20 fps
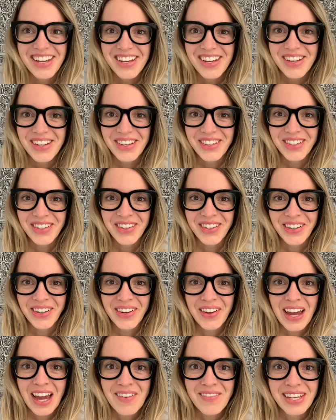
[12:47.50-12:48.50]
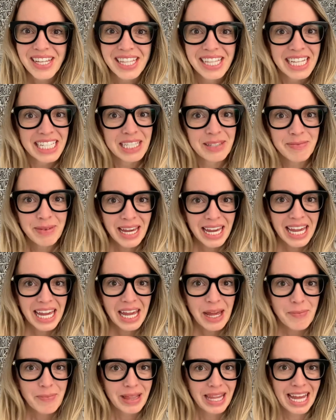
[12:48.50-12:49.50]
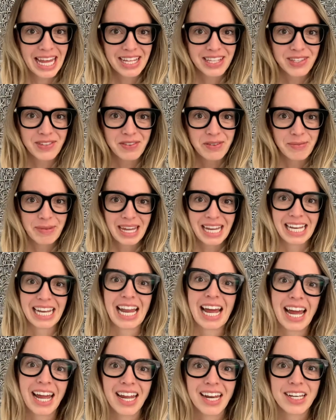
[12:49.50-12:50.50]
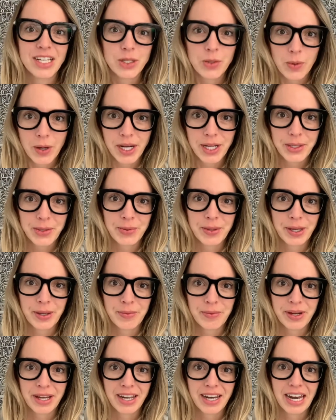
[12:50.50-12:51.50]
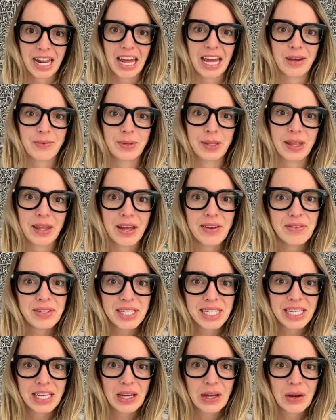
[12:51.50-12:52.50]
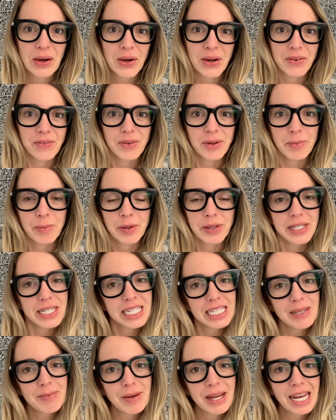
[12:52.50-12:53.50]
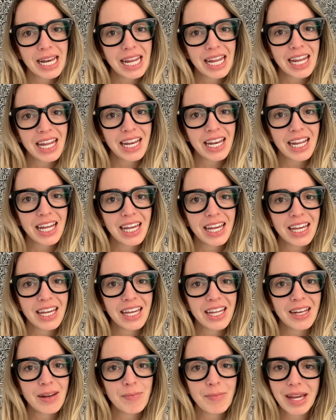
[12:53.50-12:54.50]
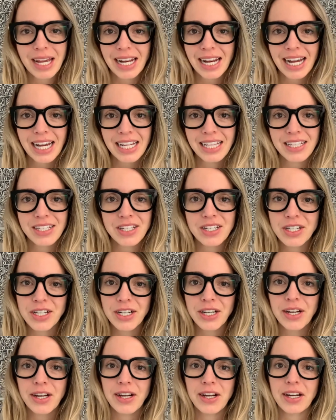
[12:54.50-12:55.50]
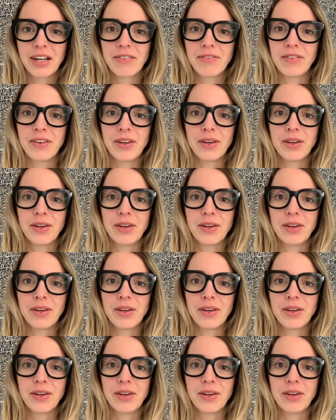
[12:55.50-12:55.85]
So there you have it. That's my plans for Make 9 2021. I would love to hear if you're participating in Make 9 this year, if you